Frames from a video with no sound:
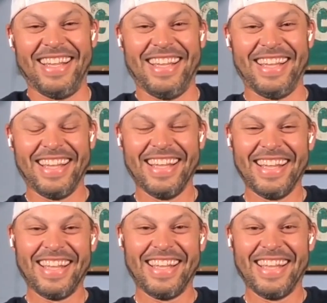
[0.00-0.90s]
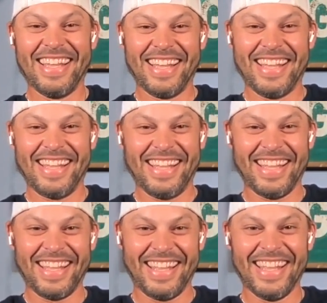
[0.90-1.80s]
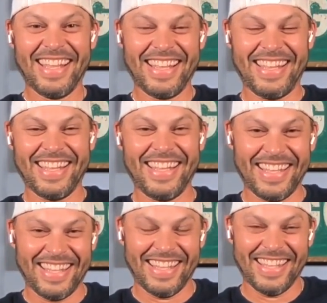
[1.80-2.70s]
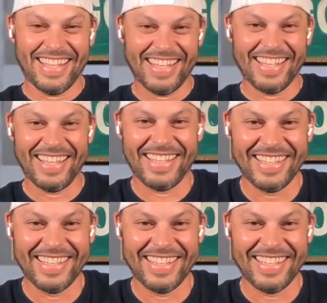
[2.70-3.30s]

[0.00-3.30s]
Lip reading: No words are spoken by the person on screen.